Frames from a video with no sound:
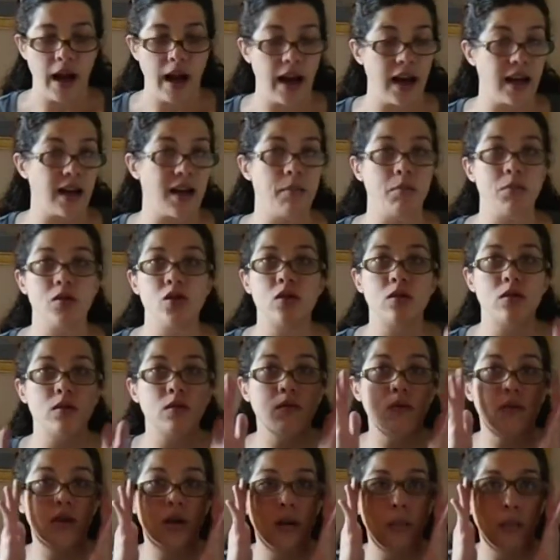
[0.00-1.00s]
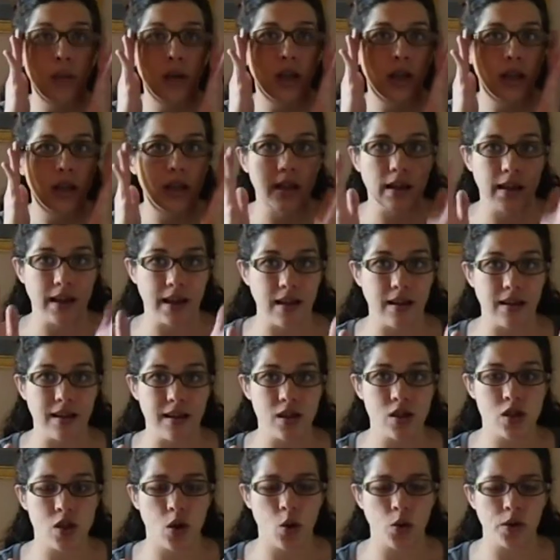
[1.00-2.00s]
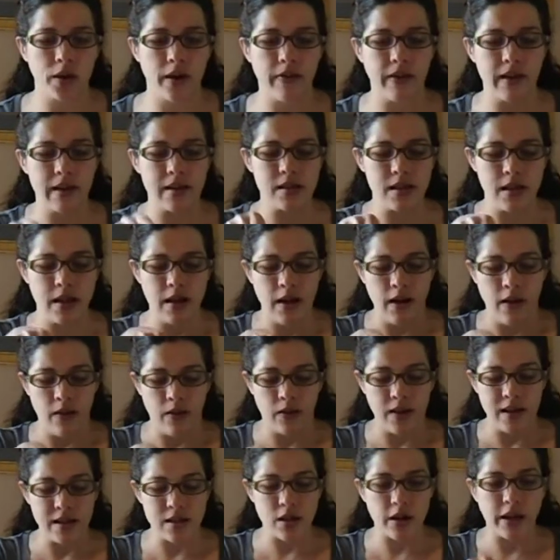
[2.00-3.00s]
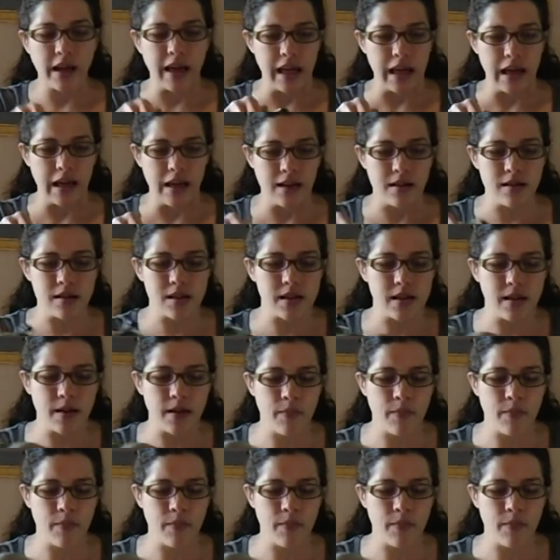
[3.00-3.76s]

and I'm completely sold on these. These are Keens.